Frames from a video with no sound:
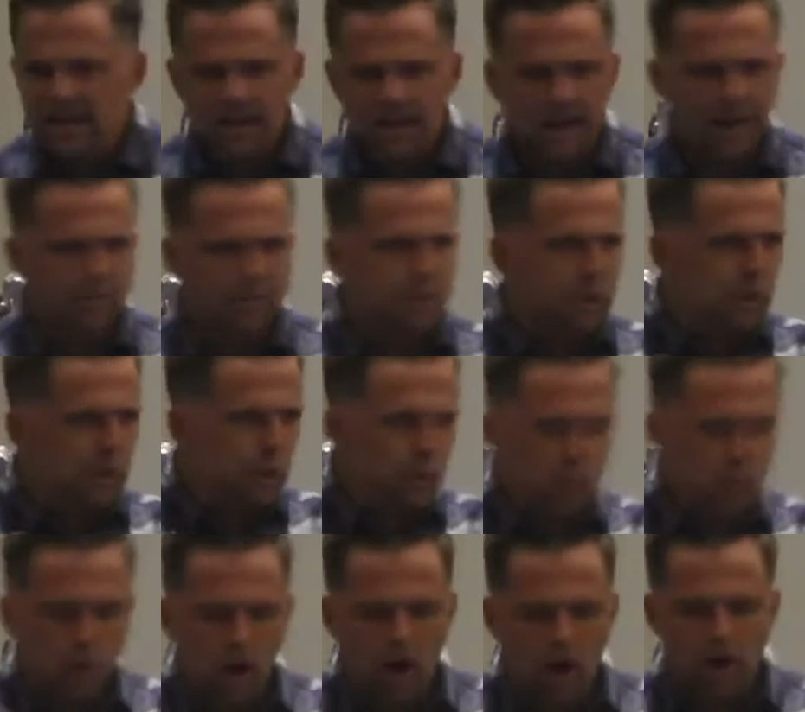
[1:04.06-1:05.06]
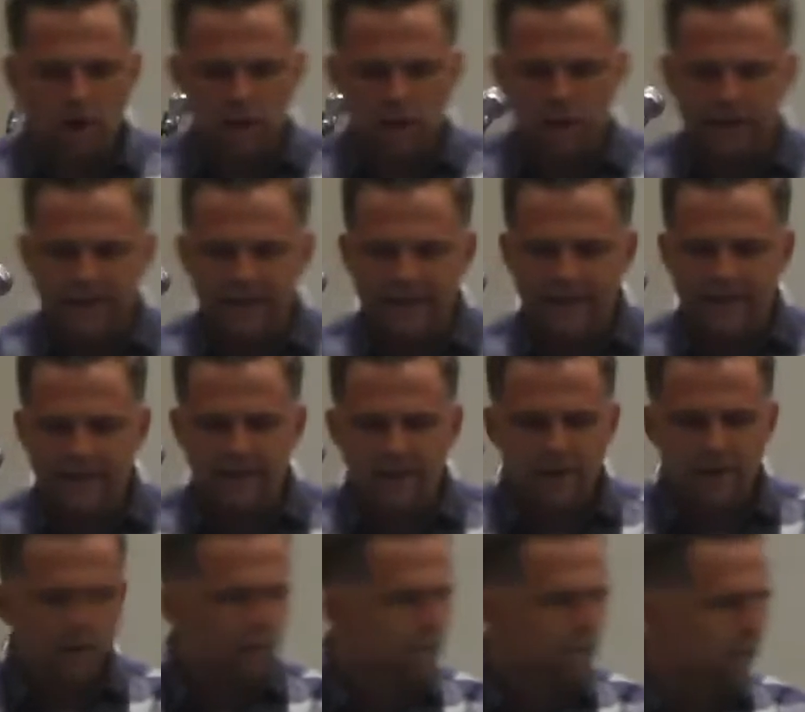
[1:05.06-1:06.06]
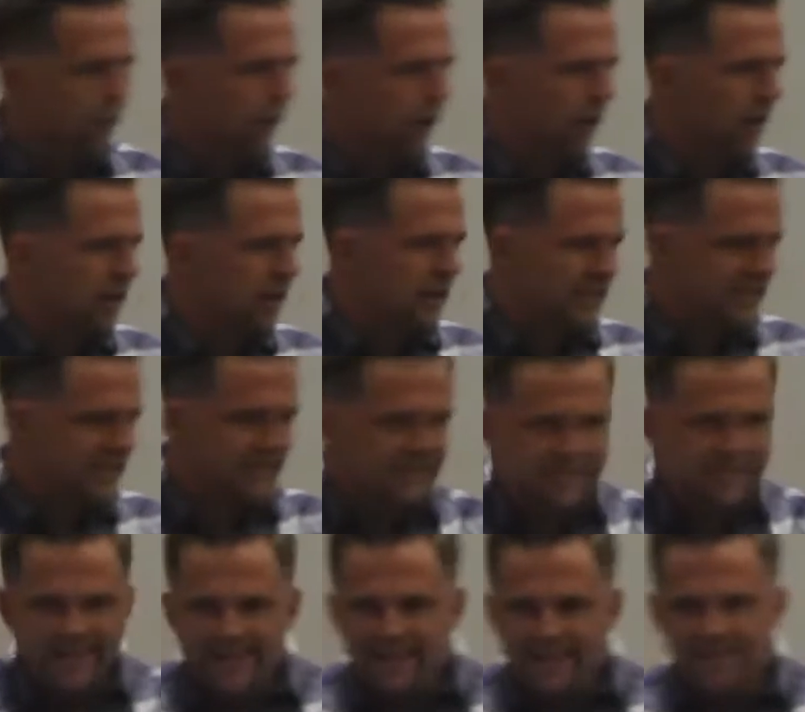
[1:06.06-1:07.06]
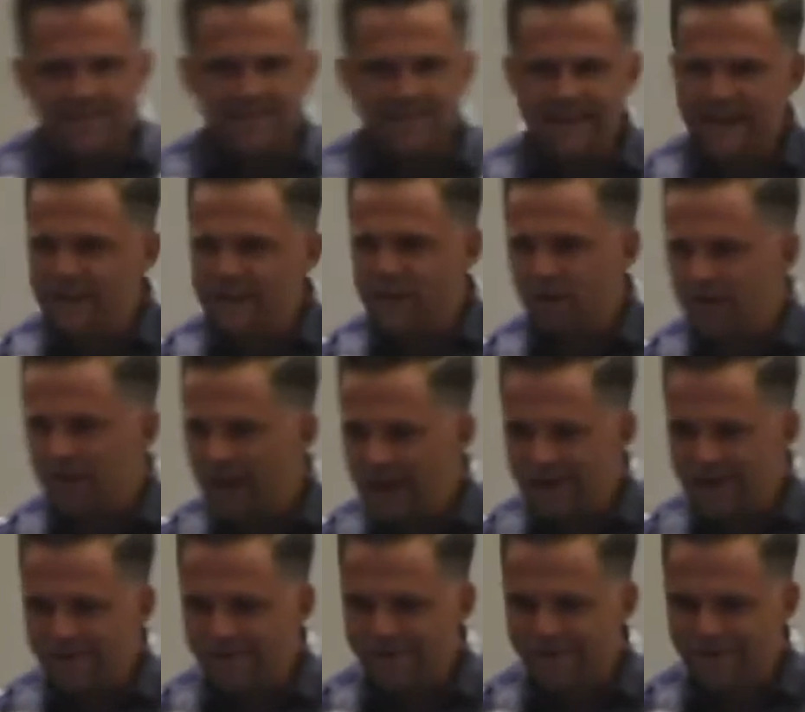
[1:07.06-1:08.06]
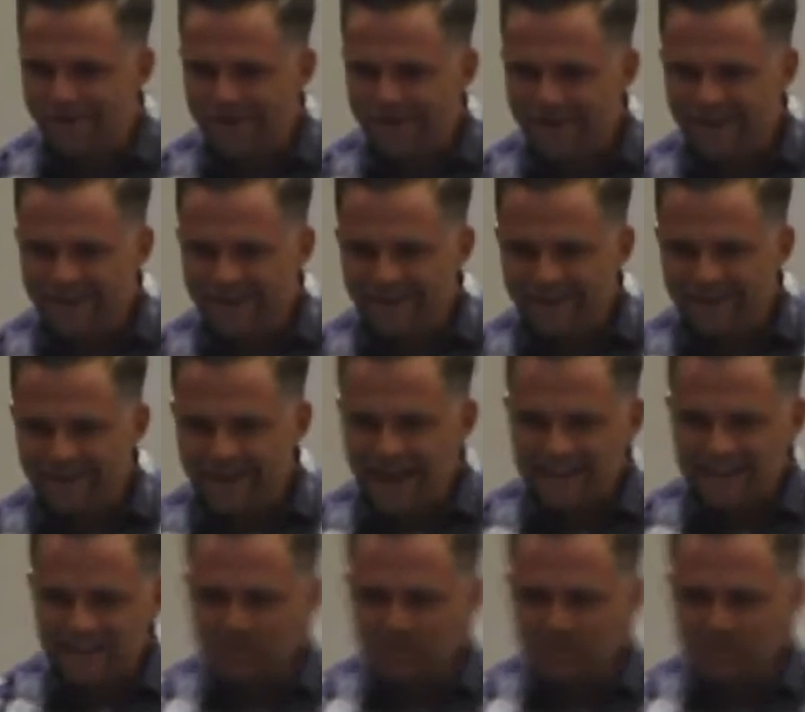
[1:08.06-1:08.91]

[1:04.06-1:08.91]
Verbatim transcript: um, you are looking for sin in your life. And